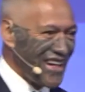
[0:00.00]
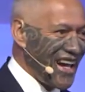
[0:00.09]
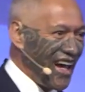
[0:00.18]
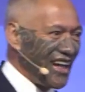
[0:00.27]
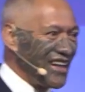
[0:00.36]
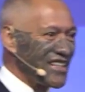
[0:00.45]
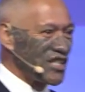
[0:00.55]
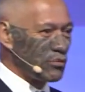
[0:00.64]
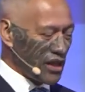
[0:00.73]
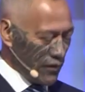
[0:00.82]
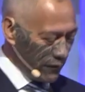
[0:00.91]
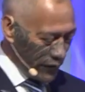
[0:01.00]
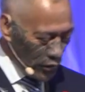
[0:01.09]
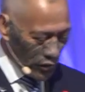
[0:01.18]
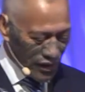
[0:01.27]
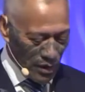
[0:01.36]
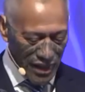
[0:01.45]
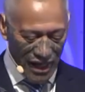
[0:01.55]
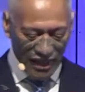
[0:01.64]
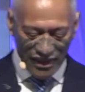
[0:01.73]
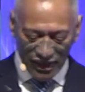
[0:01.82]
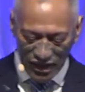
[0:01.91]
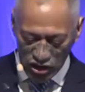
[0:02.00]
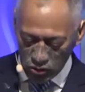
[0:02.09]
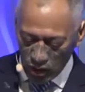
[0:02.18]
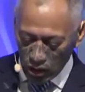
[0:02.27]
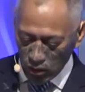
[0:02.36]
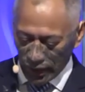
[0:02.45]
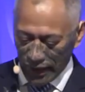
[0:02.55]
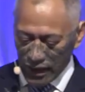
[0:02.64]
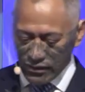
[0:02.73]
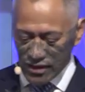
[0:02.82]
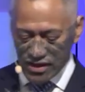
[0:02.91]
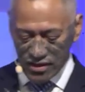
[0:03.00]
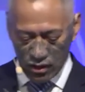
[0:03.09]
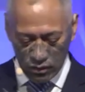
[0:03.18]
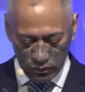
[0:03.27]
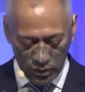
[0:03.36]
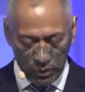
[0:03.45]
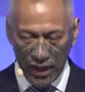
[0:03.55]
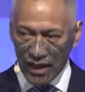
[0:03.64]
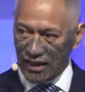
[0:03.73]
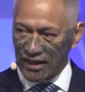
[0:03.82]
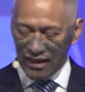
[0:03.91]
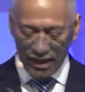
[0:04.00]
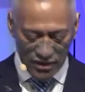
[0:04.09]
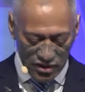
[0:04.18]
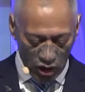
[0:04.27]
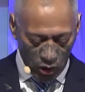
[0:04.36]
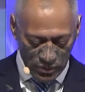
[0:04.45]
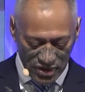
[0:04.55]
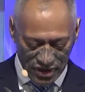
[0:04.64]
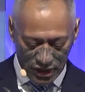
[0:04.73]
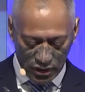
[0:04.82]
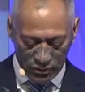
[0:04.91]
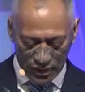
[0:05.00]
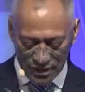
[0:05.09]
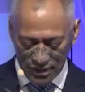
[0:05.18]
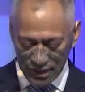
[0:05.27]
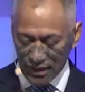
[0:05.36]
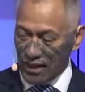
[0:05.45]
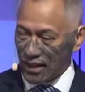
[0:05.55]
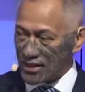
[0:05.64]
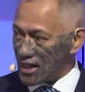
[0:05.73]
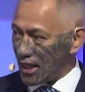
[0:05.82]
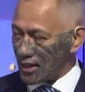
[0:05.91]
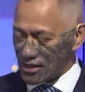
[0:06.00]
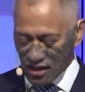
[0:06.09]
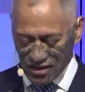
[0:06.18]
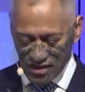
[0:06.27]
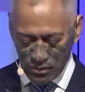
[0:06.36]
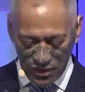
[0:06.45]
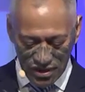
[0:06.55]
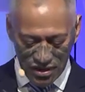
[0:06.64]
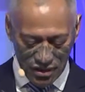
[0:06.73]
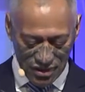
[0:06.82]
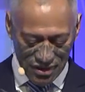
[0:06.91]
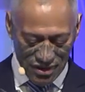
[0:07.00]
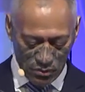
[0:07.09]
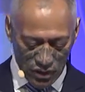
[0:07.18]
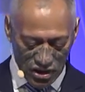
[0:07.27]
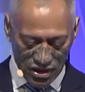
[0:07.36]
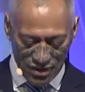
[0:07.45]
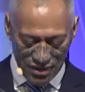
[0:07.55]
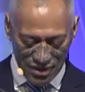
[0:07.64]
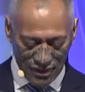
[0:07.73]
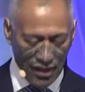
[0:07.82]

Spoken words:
Elizabeth flew command and control, air assault, repelling, and top secret intelligence missions,